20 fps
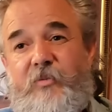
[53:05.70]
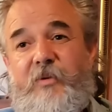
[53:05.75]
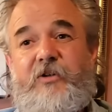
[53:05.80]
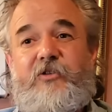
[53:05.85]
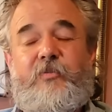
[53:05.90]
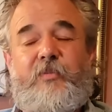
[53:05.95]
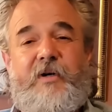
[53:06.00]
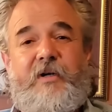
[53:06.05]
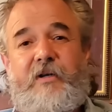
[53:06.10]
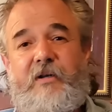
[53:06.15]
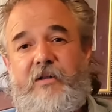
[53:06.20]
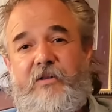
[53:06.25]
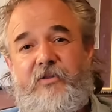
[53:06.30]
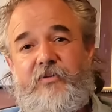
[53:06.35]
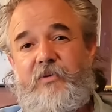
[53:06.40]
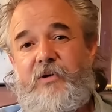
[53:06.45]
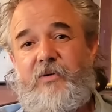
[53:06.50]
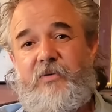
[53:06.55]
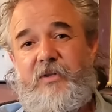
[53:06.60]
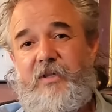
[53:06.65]
much money to
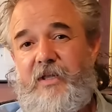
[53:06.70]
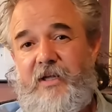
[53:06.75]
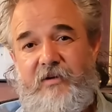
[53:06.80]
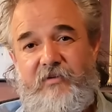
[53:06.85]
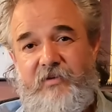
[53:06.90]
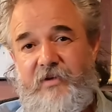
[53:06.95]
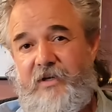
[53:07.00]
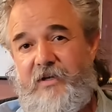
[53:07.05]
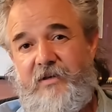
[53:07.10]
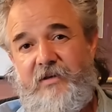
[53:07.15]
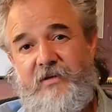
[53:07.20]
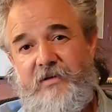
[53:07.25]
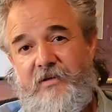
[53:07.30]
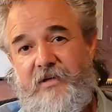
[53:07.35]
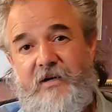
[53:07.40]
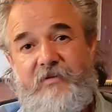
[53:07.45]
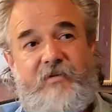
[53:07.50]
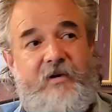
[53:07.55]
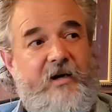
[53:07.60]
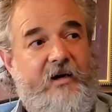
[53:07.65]
throw into that van.
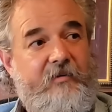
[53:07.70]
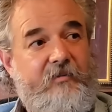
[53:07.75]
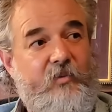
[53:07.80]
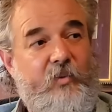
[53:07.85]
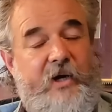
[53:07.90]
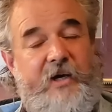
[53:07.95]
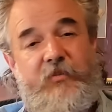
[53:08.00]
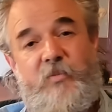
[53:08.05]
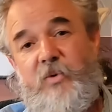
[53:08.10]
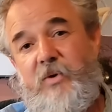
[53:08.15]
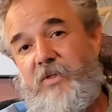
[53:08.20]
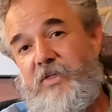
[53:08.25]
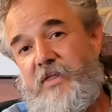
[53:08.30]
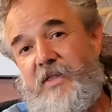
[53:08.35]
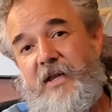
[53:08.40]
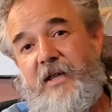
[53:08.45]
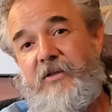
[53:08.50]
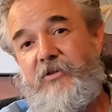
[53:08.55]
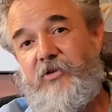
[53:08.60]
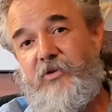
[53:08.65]
I've got way more than
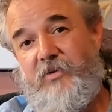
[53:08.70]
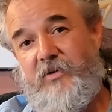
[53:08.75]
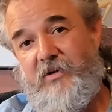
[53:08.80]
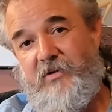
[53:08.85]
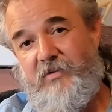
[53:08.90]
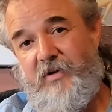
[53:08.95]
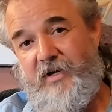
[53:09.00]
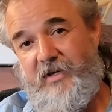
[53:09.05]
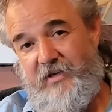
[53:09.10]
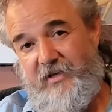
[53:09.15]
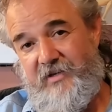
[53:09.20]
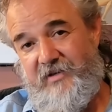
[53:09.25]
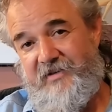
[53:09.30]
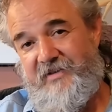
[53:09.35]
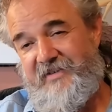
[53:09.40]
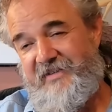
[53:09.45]
that into it already.